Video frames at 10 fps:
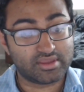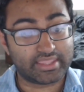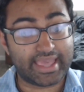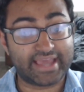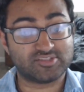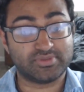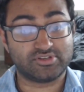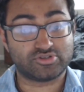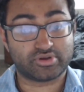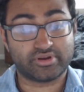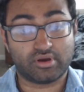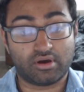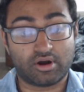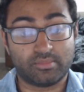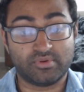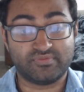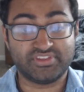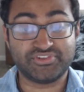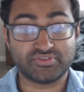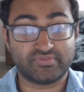Gatsby took an arm of
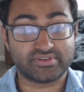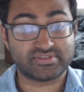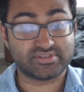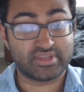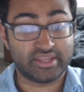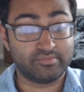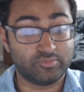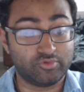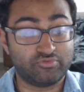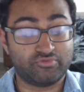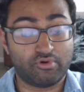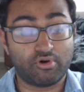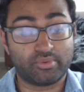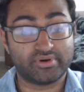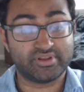each of us and moved forward